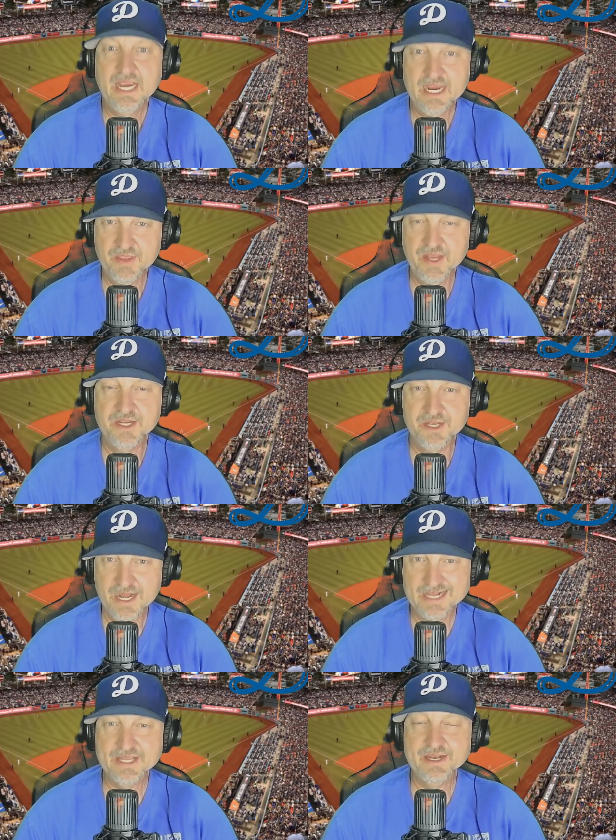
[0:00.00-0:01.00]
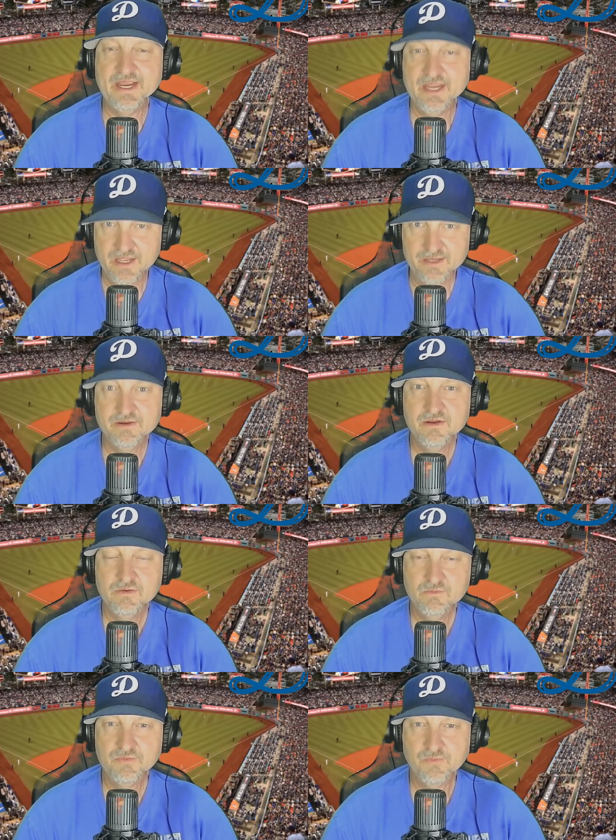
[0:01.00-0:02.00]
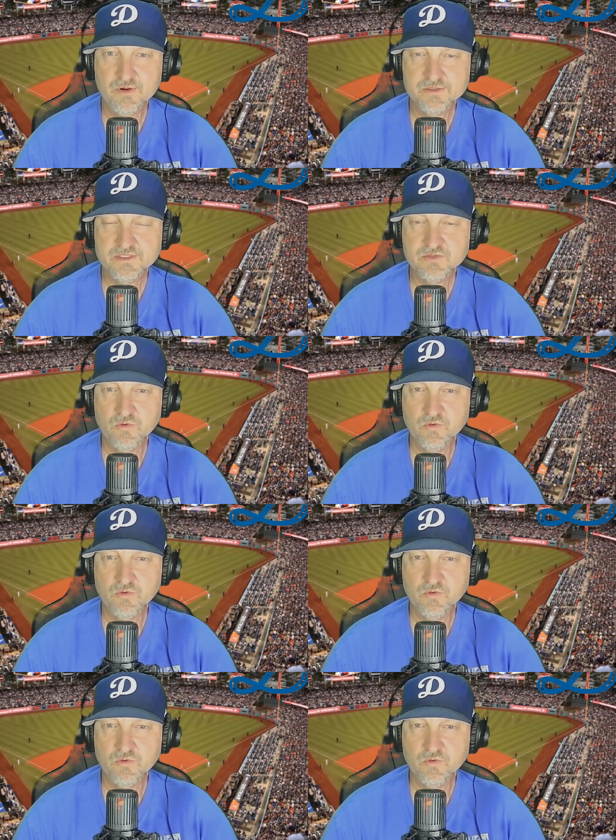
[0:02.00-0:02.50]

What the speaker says: and they did not get a hit with runners in